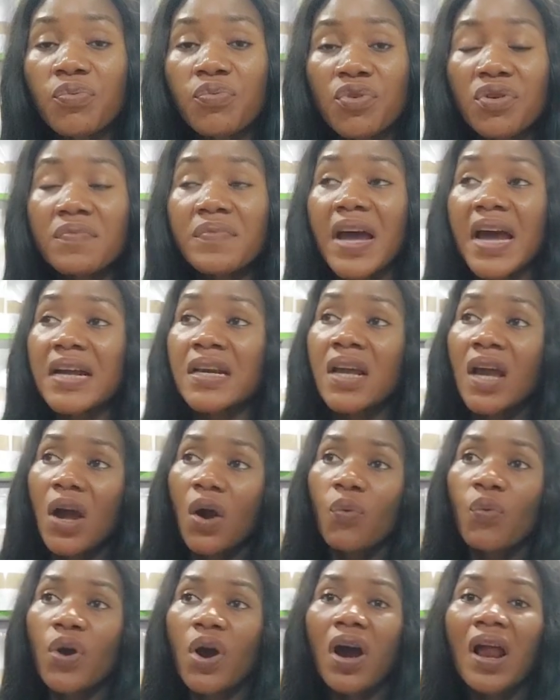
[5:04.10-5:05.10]
a woman,
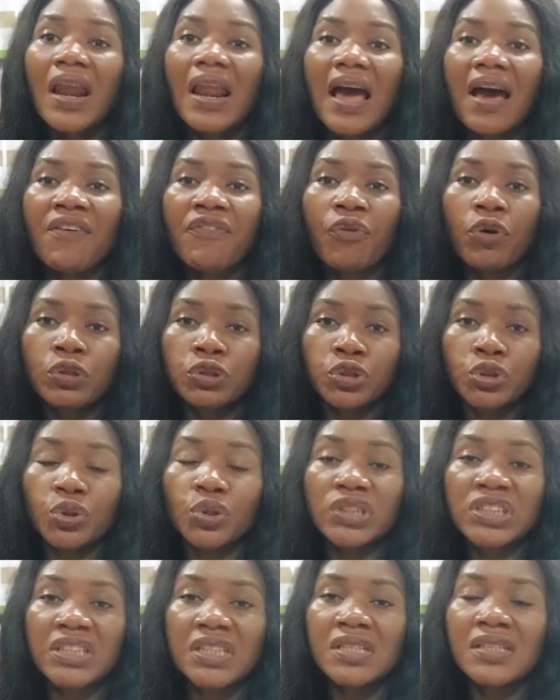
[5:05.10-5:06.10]
we all have
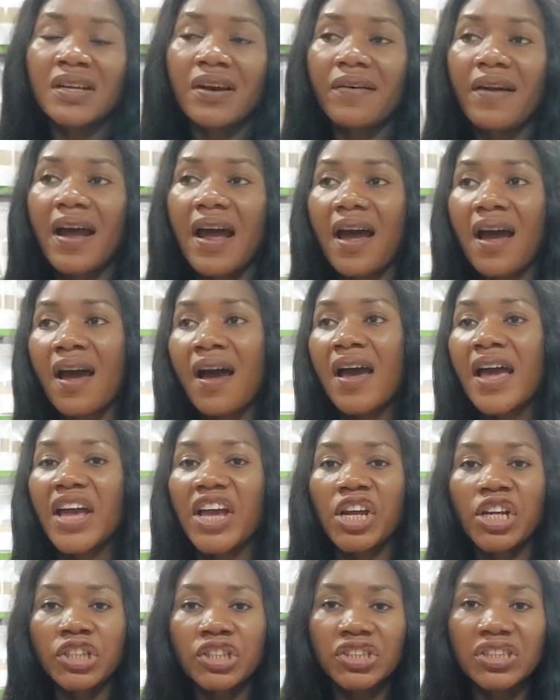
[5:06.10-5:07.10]
estrogen that are
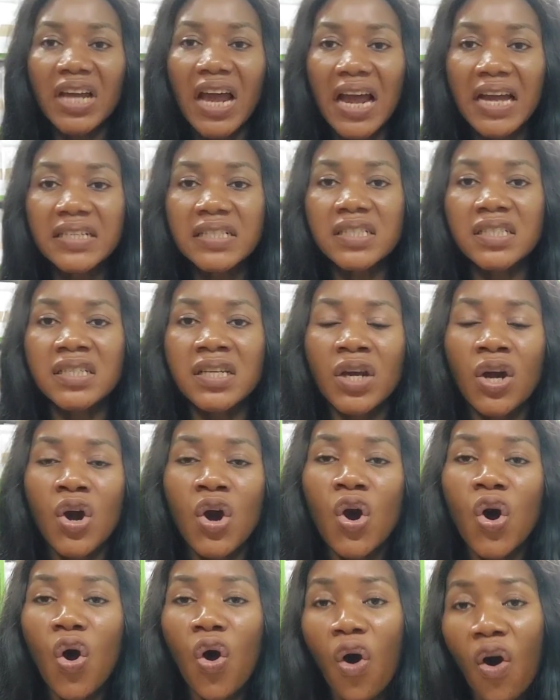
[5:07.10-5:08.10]
in charge
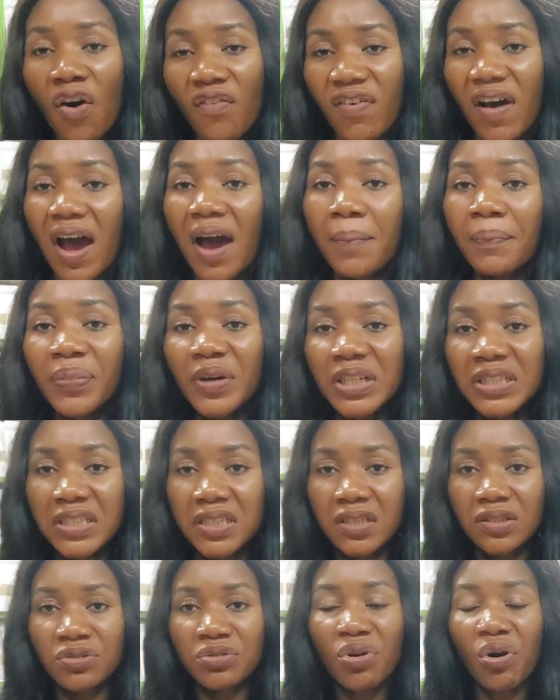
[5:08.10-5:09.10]
of our
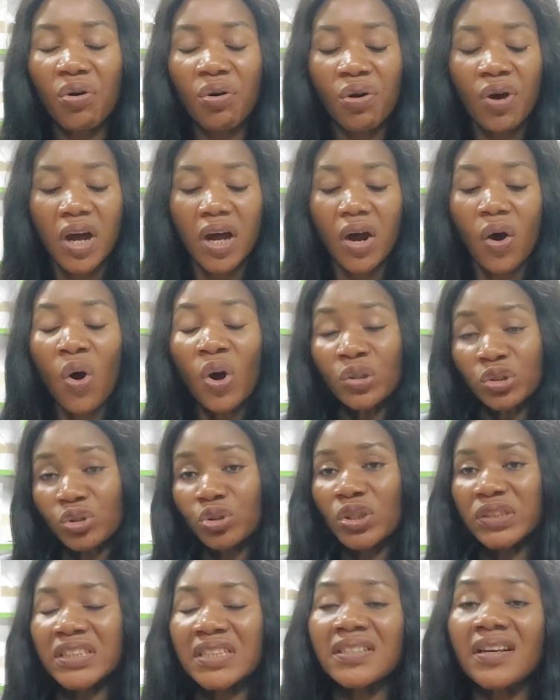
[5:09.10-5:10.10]
bodies. So
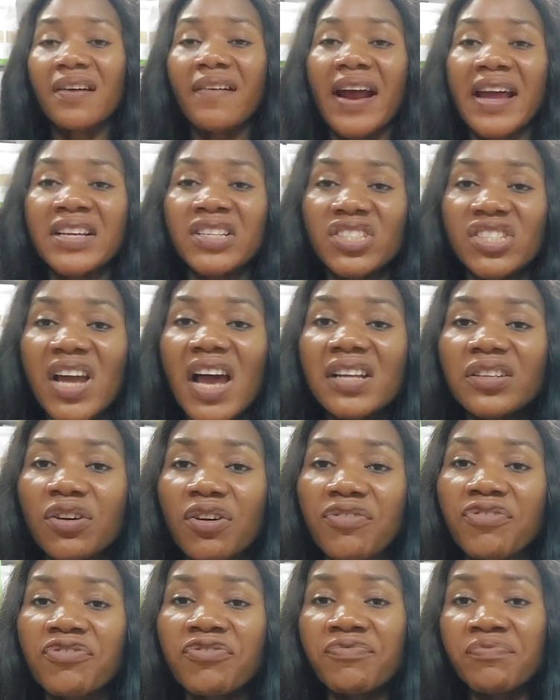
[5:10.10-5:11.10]
estrogen that are in charge
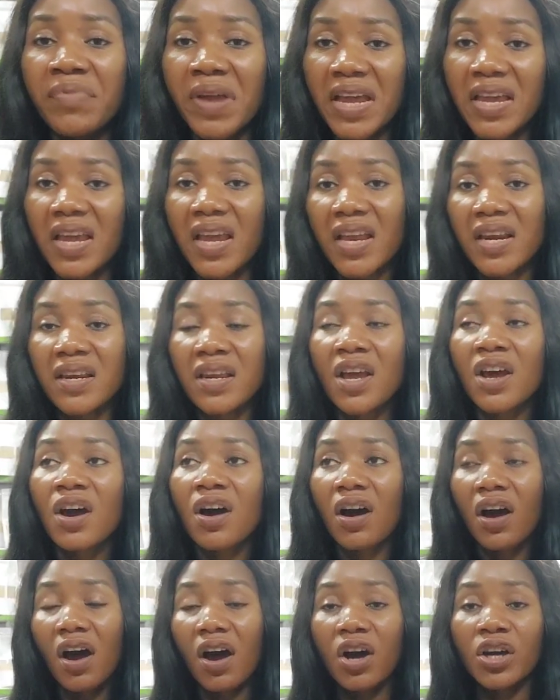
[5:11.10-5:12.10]
of making
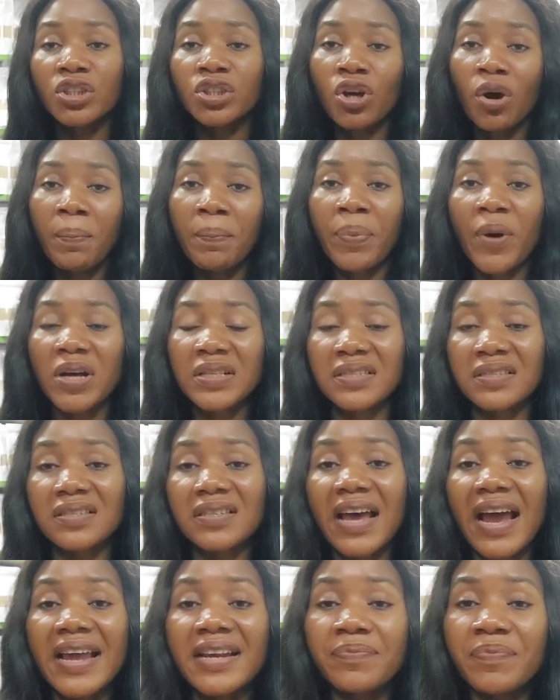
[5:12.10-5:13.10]
your butt
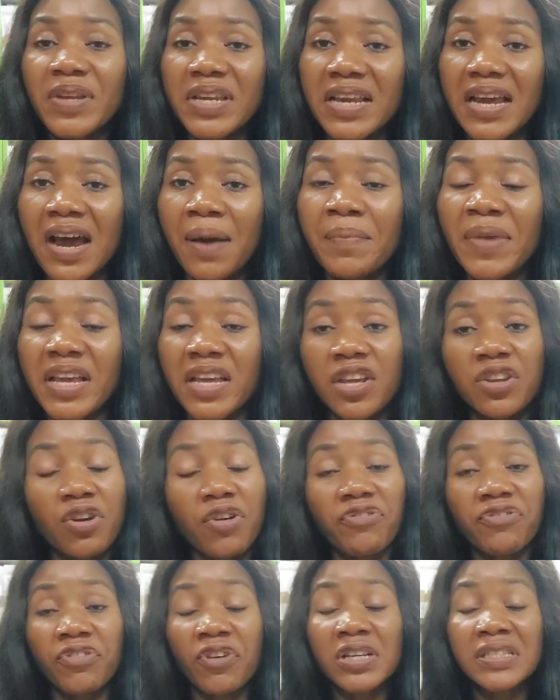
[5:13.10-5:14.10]
side bigger, making
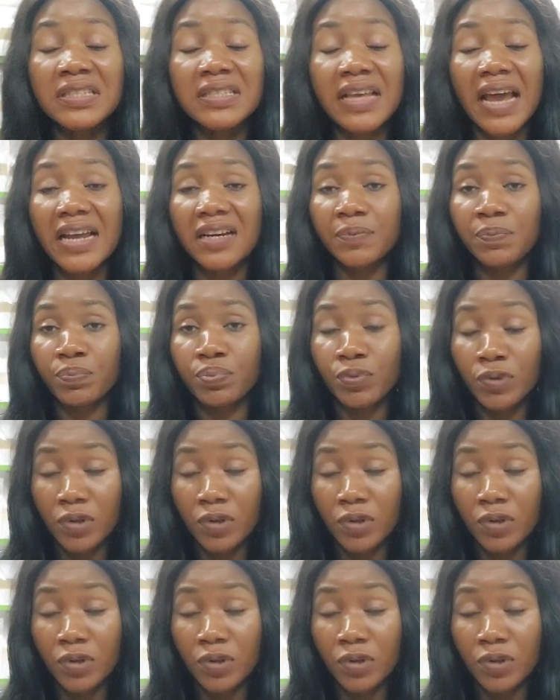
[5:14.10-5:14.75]
your front side